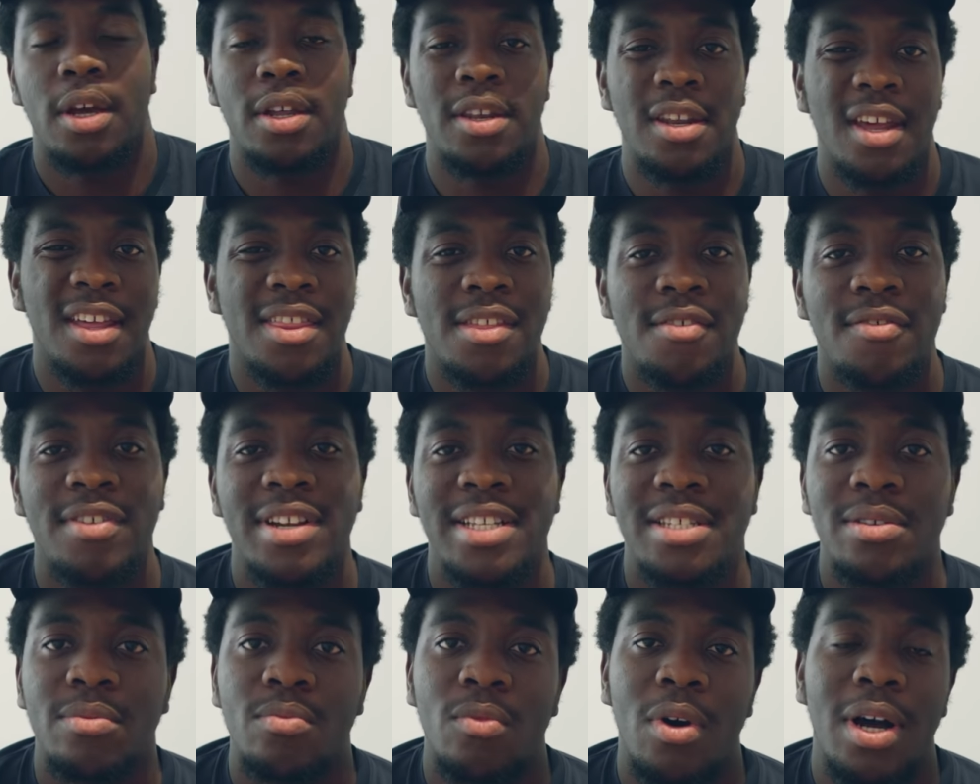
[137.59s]
Another
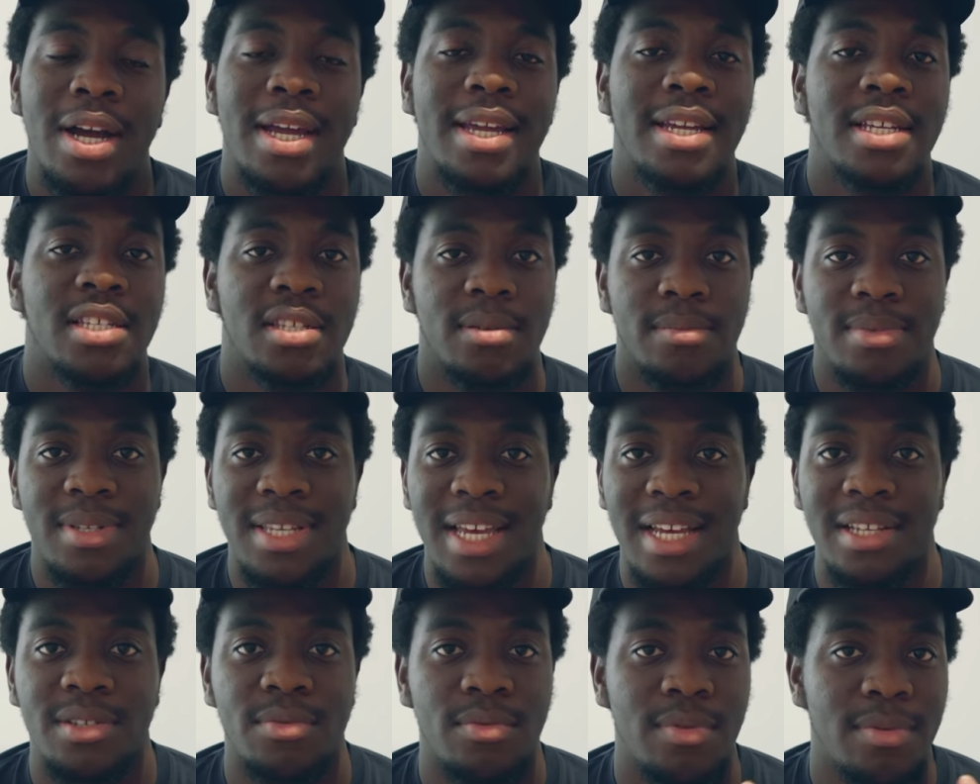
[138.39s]
reason why he's
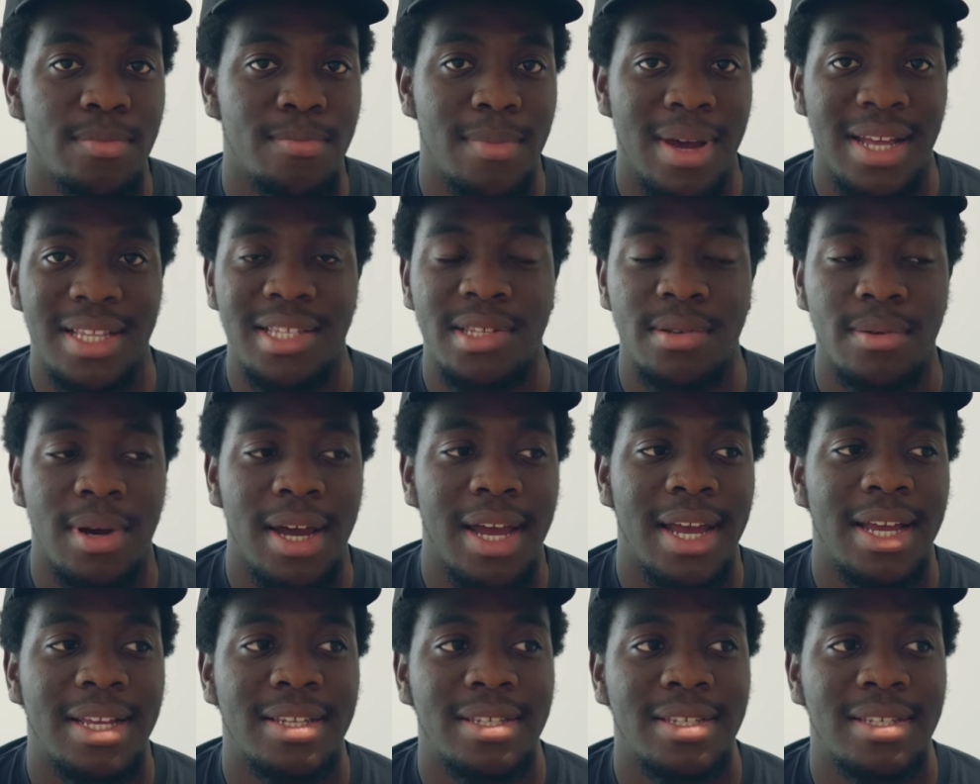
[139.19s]
obsessed with menswear